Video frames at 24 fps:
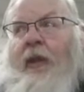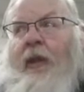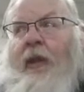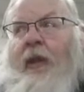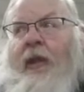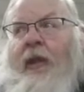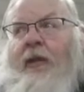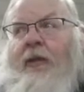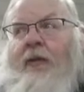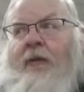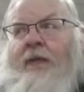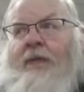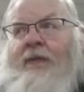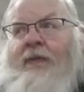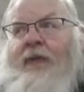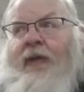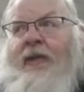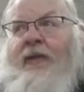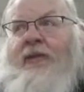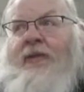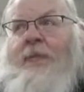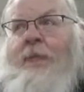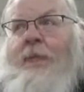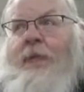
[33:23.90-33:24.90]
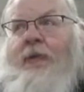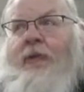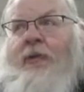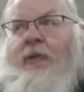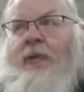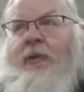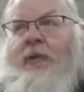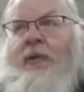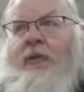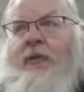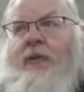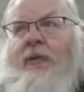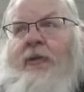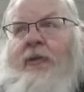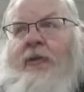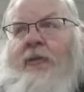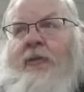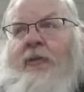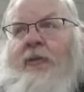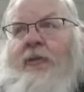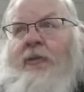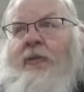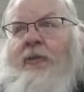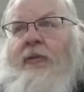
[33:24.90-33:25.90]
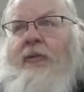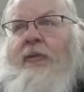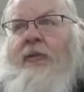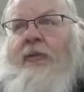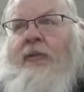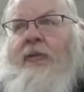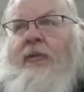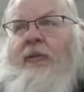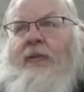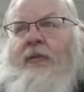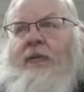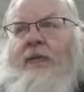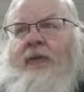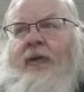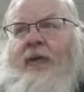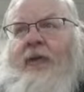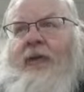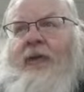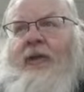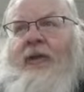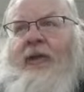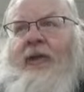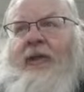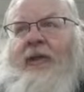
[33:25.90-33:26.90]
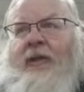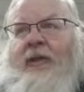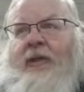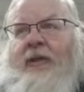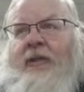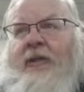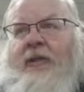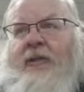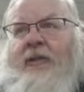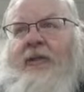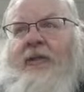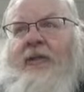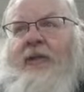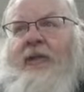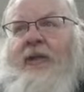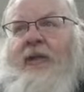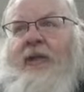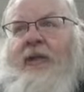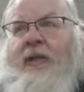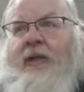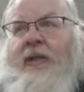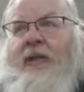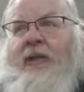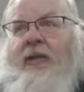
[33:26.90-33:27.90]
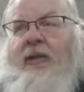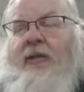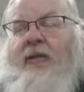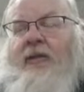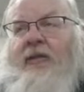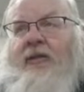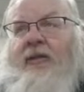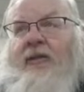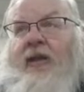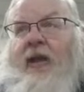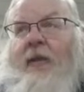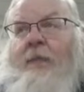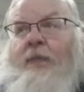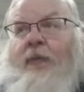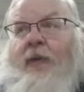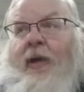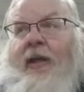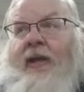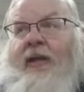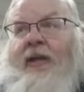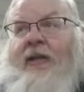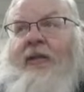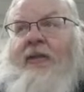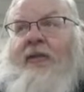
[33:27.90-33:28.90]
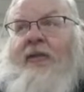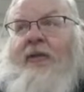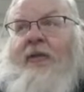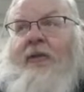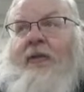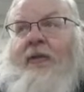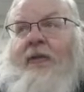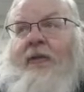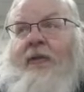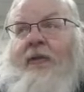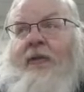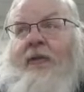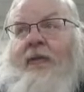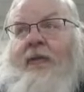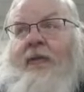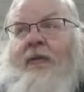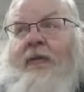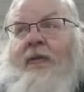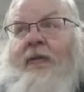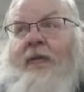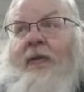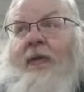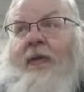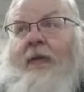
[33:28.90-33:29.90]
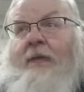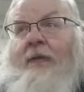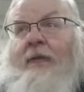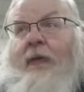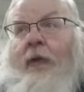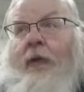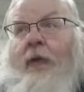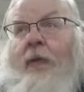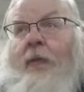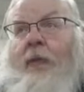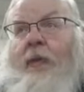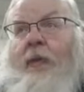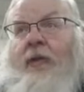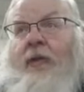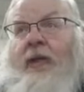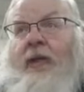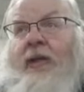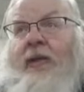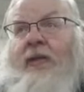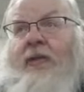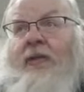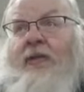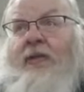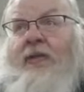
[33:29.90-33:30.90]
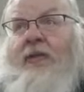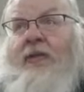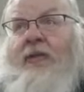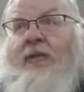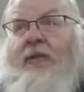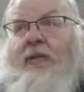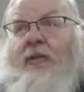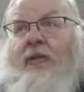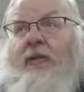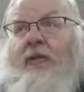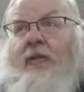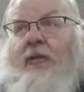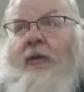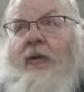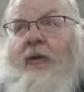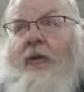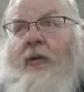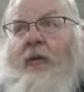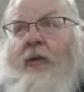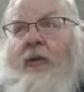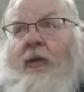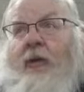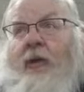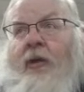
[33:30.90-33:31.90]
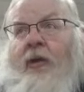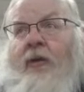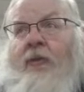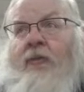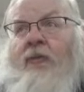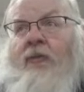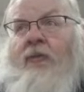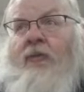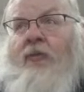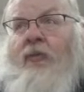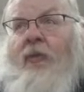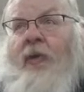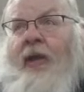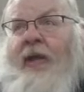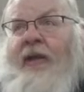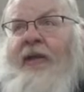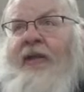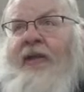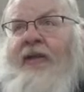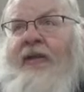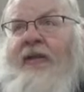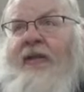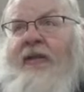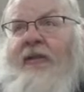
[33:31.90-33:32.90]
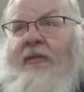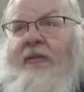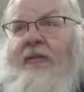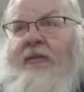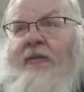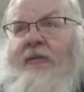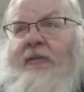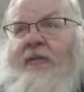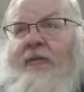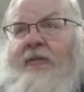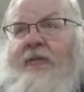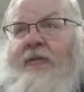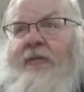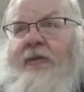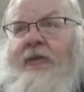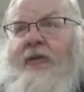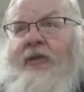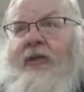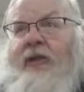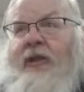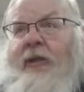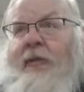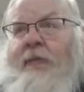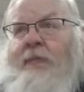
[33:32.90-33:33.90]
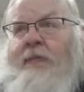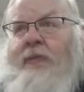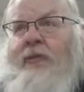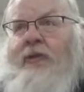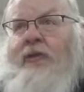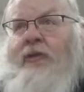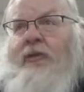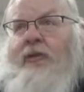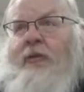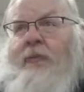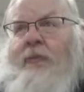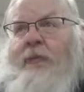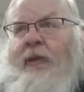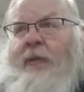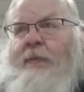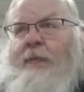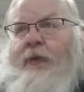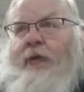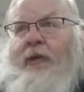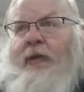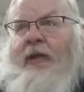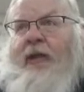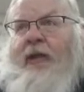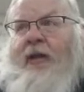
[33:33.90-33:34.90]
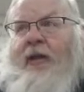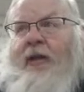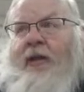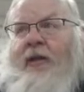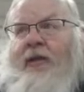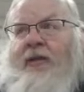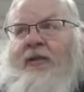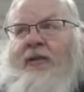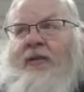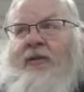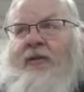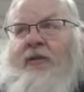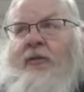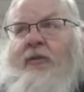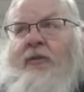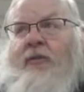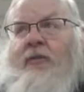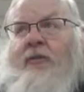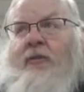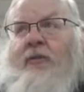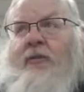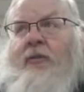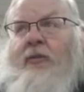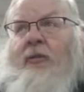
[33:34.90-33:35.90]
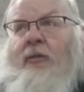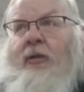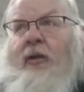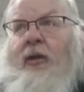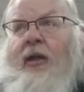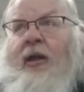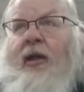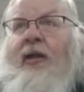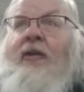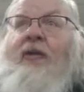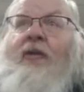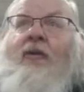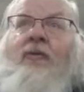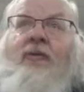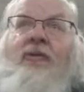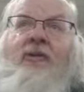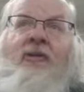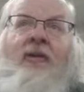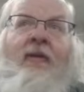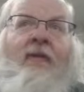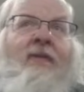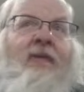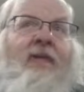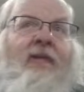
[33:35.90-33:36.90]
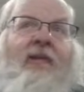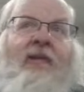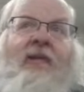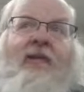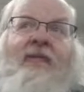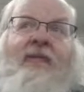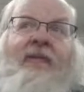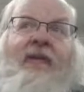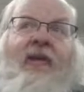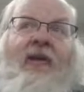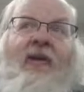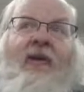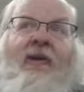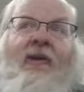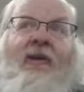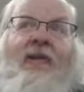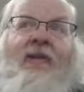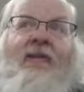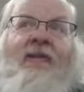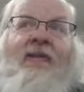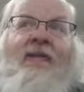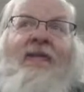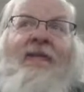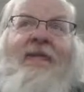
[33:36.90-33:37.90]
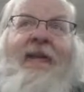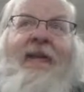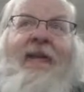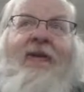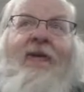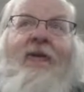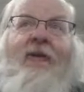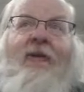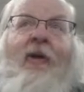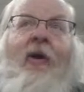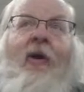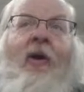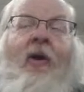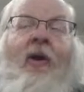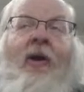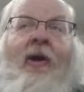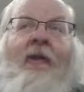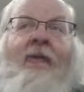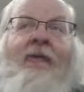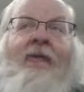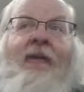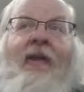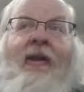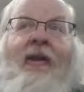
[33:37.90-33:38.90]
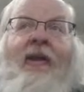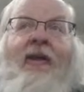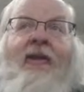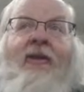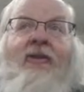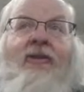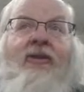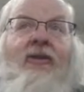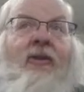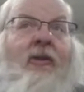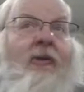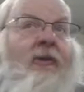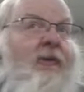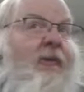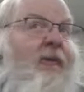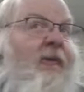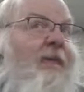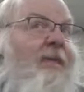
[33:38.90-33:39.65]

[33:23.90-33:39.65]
and on Facebook. There is the subreddit for Hobo Nickels on Reddit. Seems to be pretty honest. I know several of the artists that are on there, so